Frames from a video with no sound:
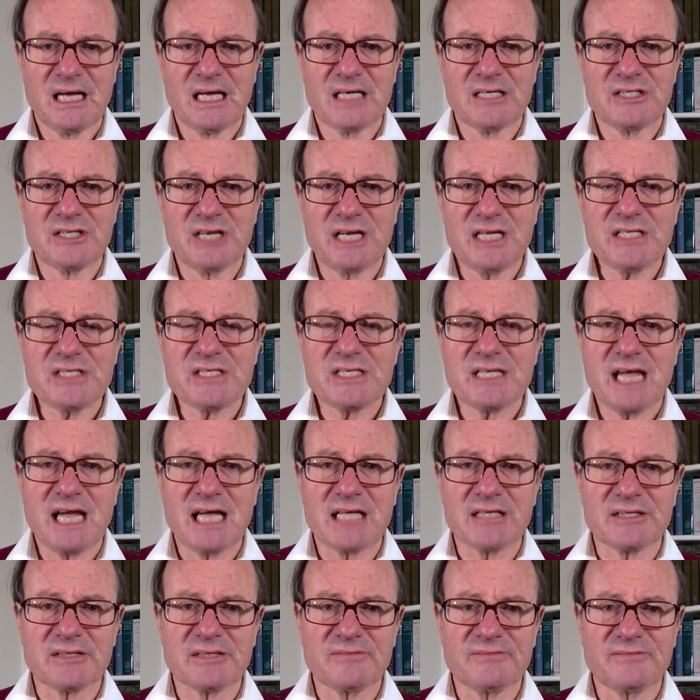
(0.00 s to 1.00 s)
Just
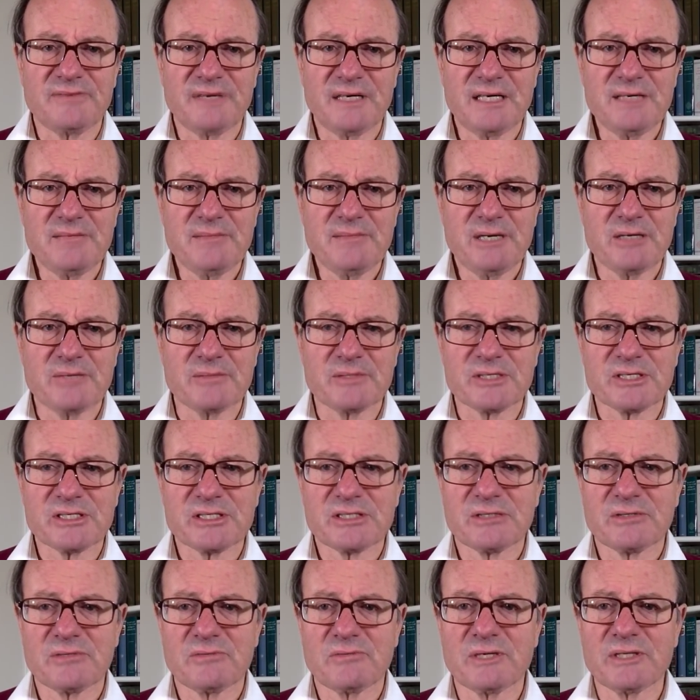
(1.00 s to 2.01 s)
at the very
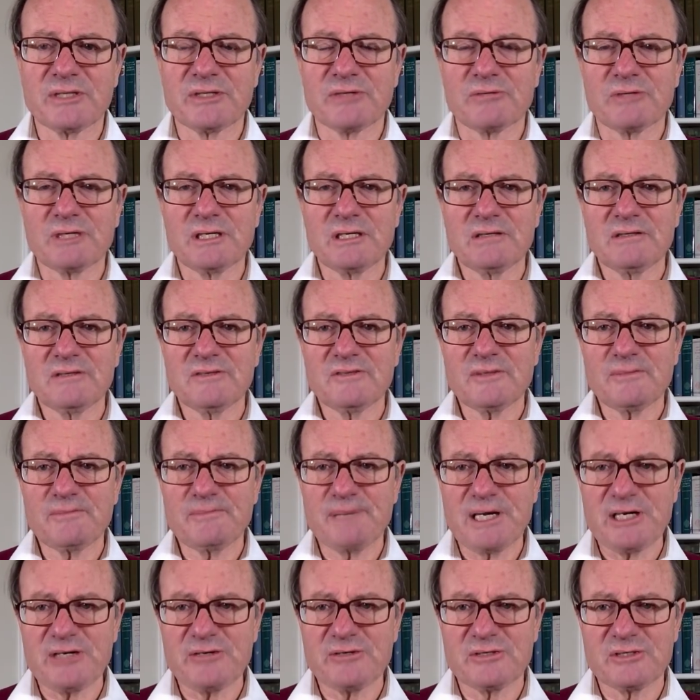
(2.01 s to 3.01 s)
moment when the role of the
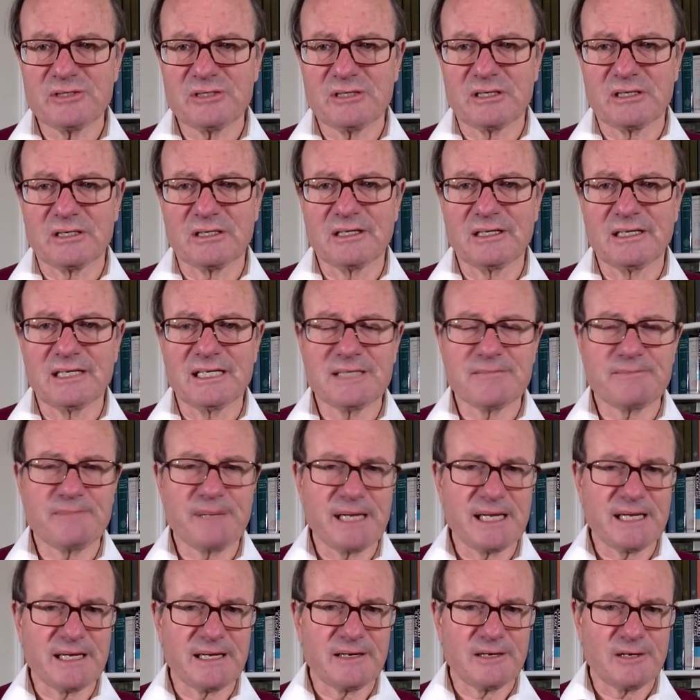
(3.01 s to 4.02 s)
petrodollar is
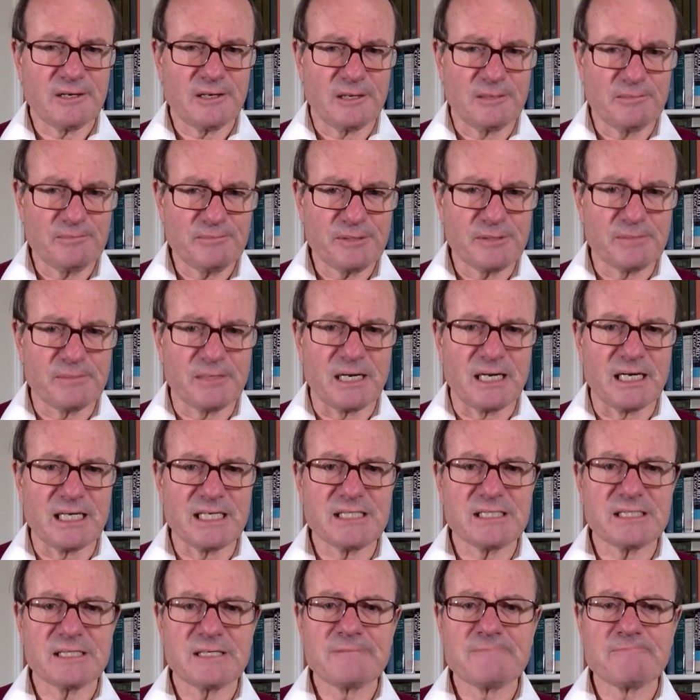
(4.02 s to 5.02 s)
being
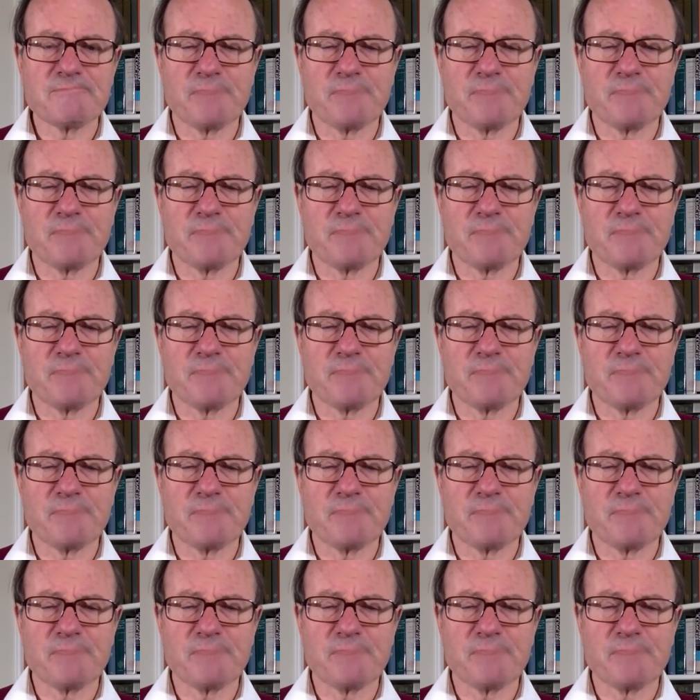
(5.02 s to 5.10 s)
compromised